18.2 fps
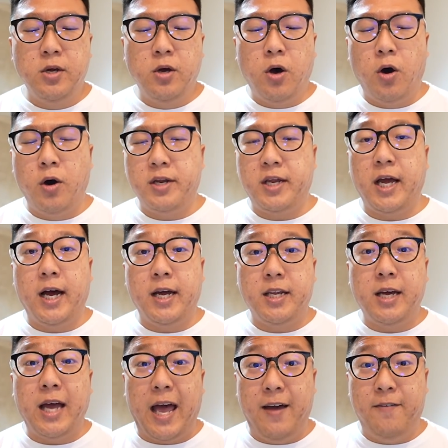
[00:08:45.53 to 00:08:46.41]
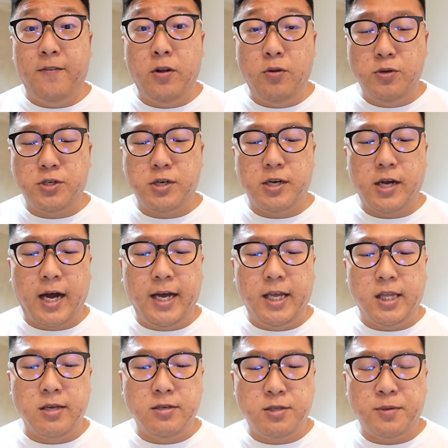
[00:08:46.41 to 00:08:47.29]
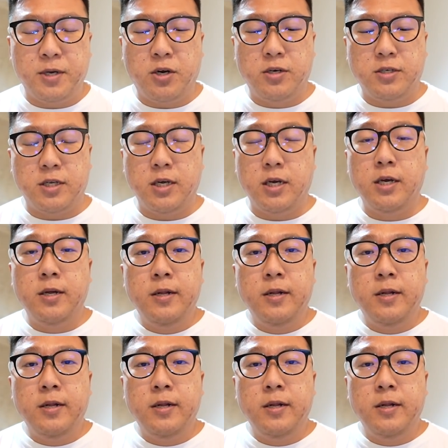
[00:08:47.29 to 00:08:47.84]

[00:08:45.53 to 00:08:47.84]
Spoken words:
or the other evolution items, because